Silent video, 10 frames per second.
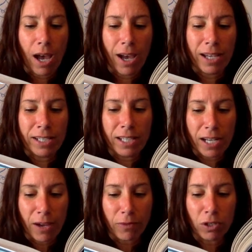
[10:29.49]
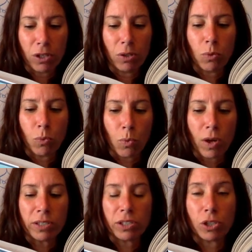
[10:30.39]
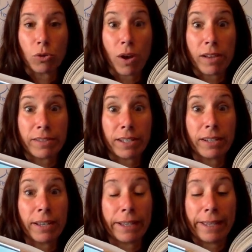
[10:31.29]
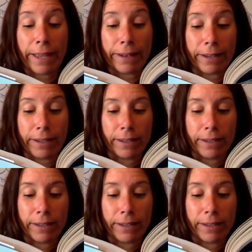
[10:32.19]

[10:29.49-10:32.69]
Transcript: I never want to cross it again.